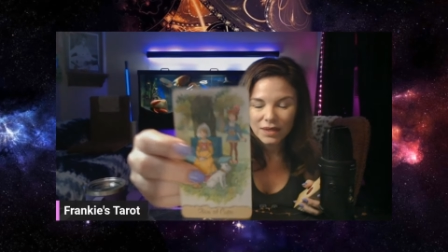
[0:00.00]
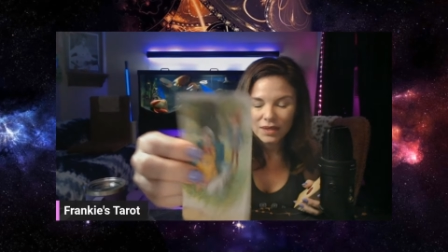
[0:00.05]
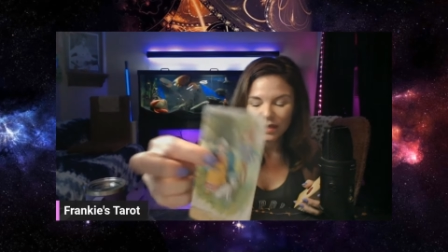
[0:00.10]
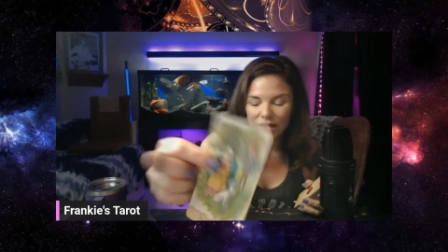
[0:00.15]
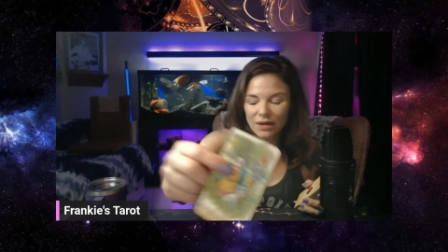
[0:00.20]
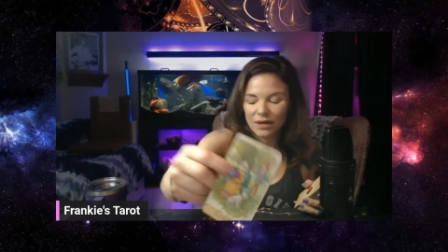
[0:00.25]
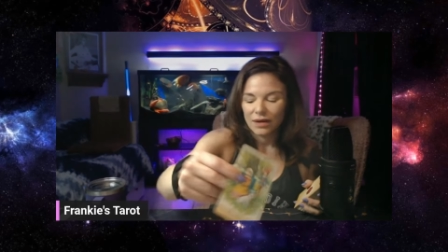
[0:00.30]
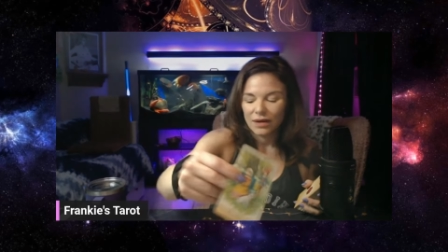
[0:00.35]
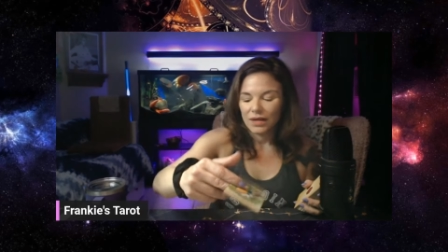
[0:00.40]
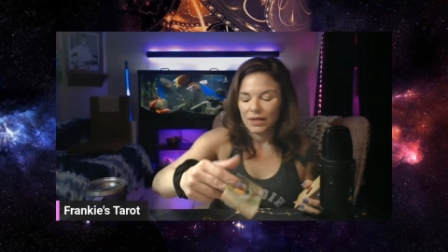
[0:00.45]

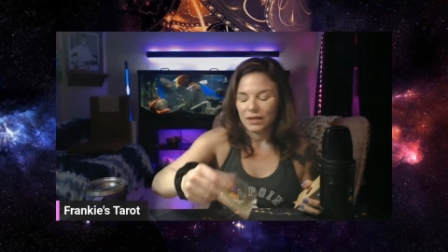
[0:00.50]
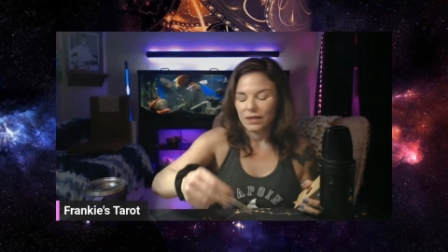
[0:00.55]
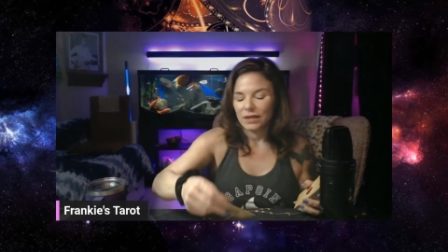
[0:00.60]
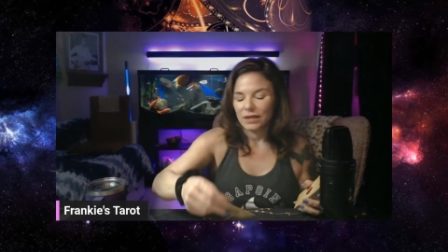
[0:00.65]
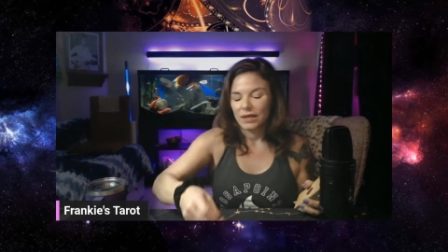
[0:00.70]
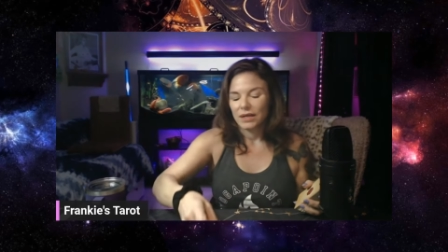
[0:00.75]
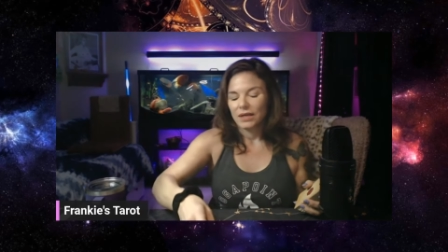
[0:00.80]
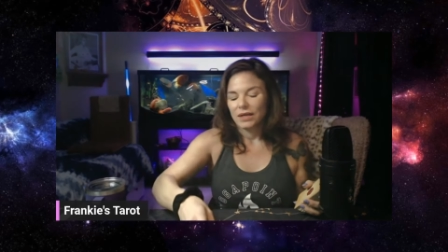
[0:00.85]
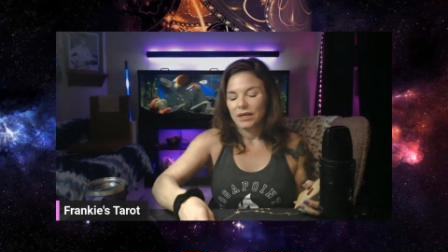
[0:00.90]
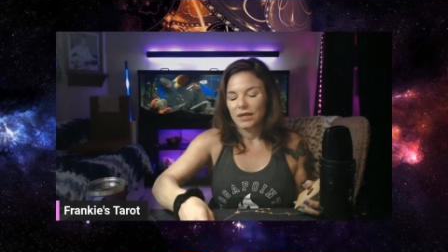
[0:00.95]
all right?
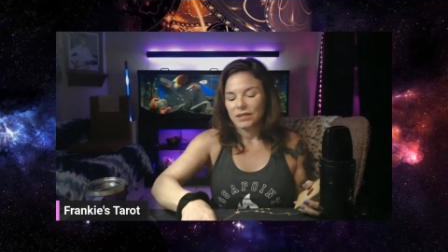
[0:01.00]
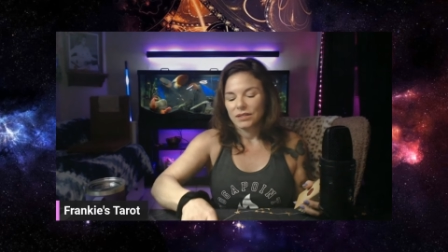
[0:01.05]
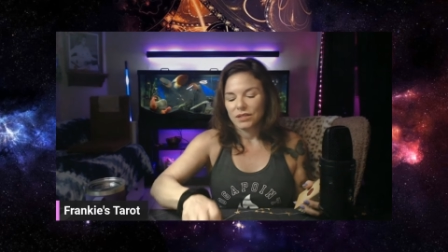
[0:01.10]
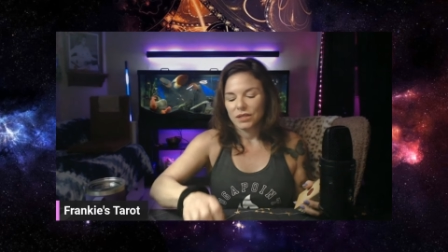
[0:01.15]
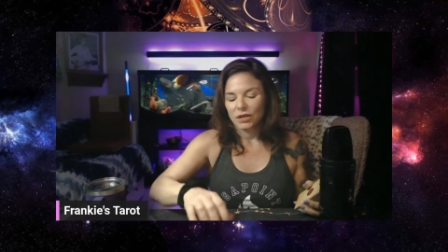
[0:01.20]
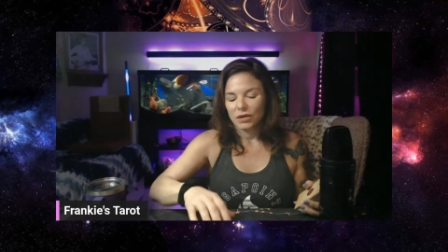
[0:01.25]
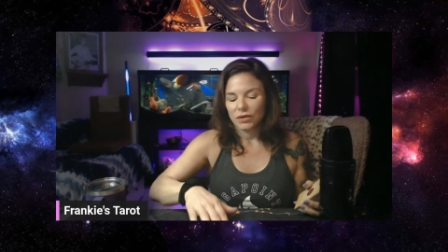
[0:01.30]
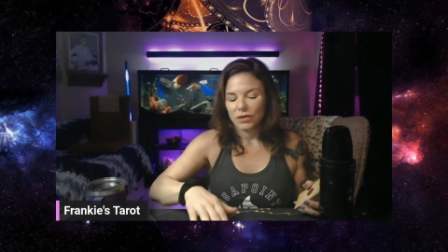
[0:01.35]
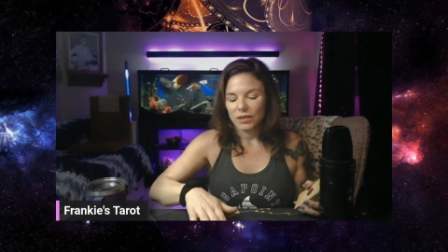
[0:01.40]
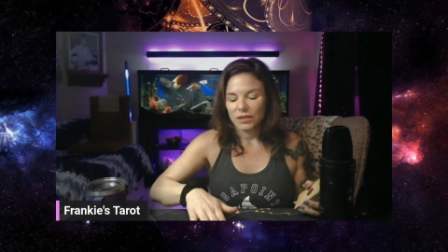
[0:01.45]

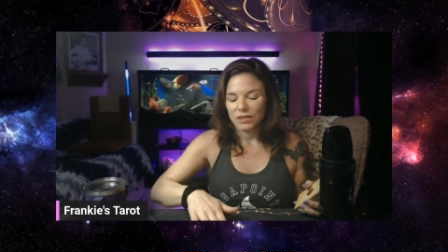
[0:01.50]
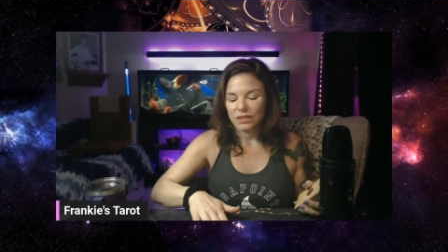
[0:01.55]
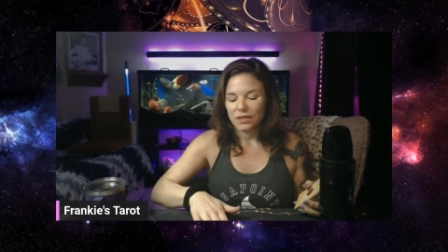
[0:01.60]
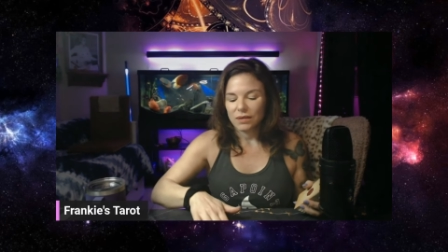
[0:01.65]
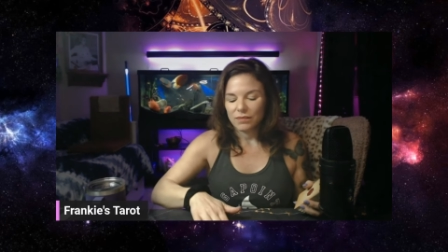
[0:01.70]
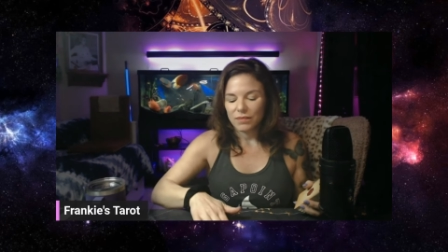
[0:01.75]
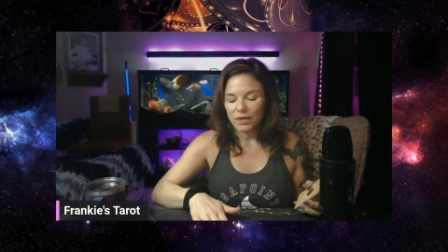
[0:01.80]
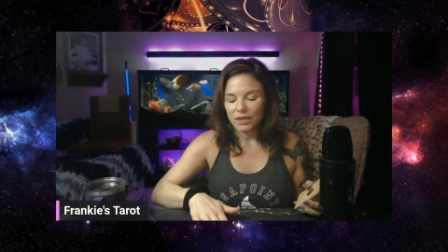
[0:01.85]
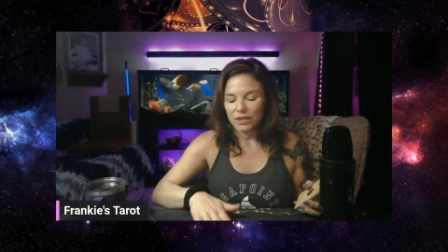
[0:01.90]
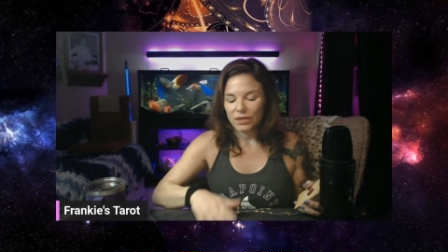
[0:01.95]
So it's
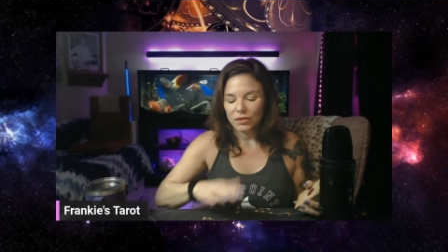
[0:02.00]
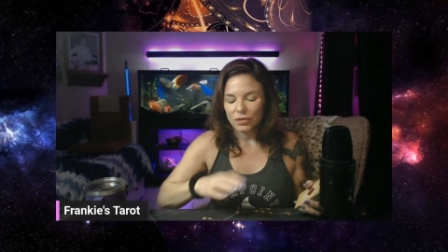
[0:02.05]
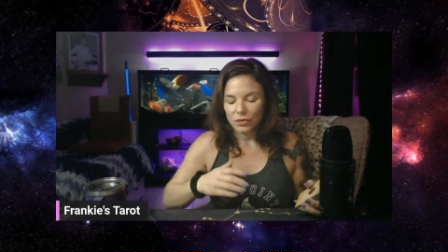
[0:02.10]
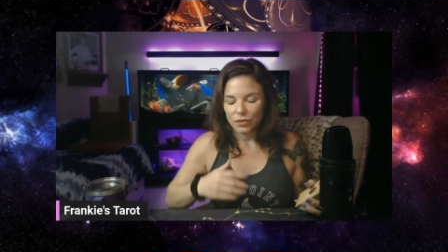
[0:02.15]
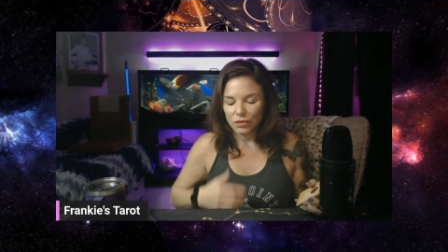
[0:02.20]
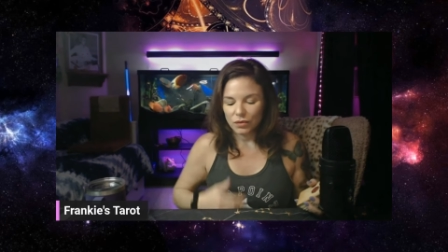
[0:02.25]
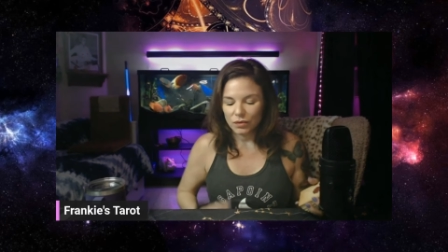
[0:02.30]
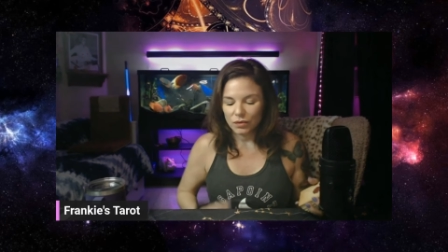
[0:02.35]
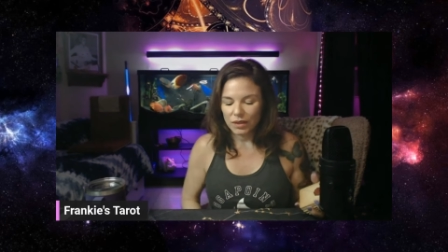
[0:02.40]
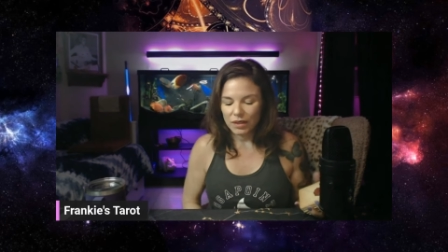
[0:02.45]
somebody
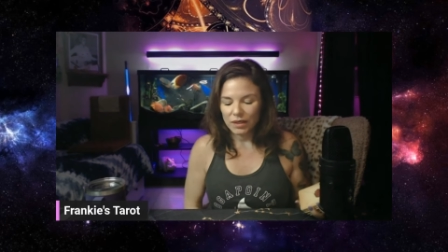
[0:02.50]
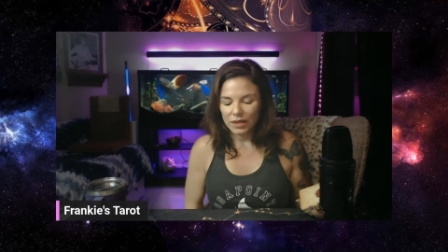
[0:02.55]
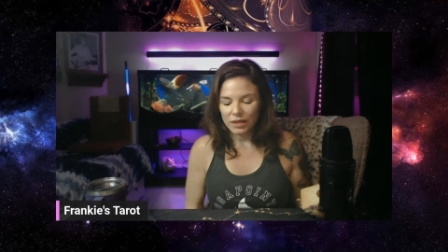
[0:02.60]
who